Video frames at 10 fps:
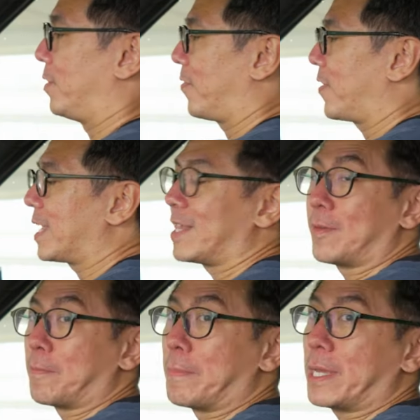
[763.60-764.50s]
The thing in
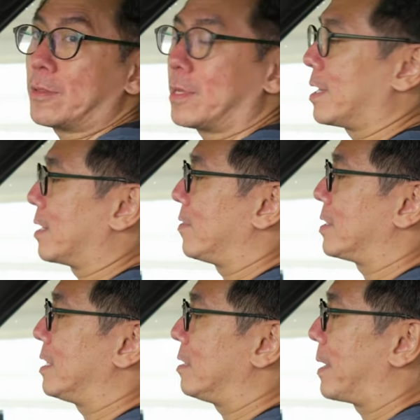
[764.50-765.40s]
the middle here,
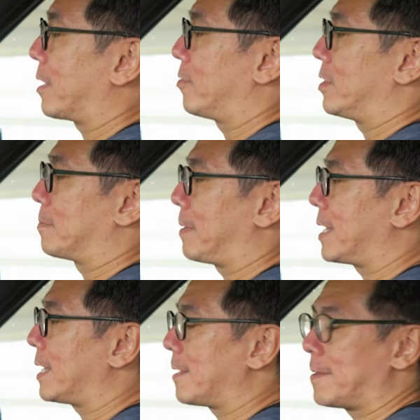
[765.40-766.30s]
this little micro
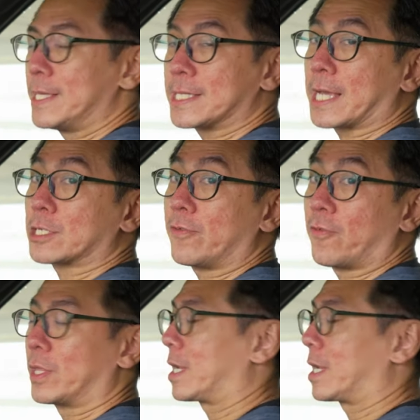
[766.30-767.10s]
display, is actually for the